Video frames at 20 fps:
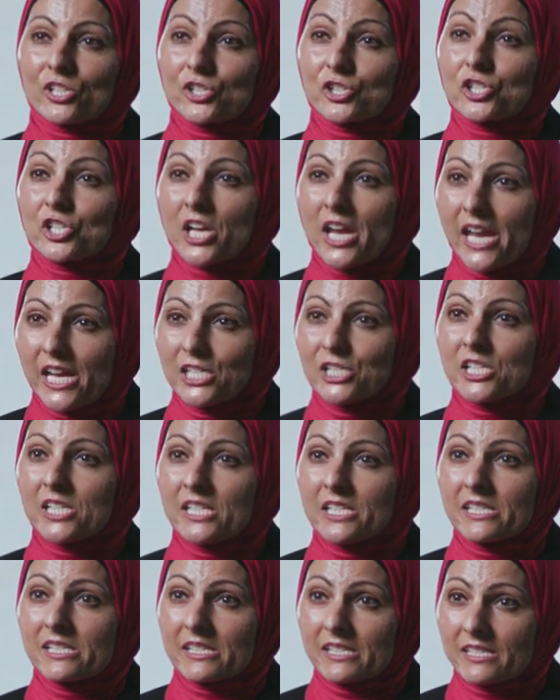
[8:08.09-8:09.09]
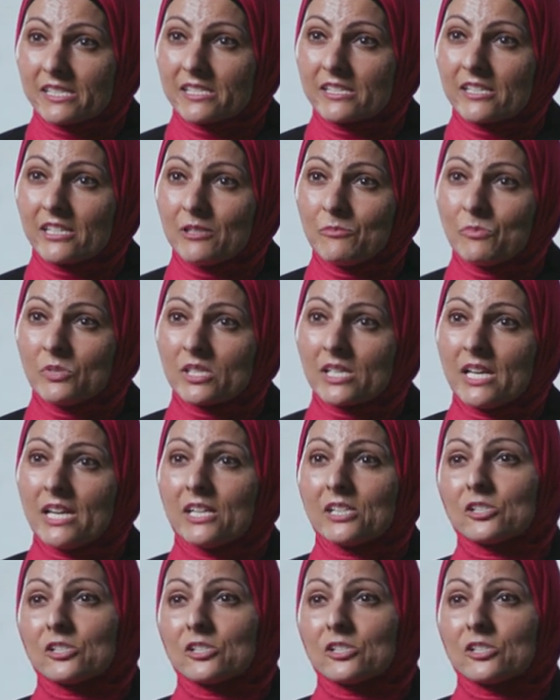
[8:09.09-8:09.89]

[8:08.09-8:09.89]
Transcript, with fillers: to change these systems,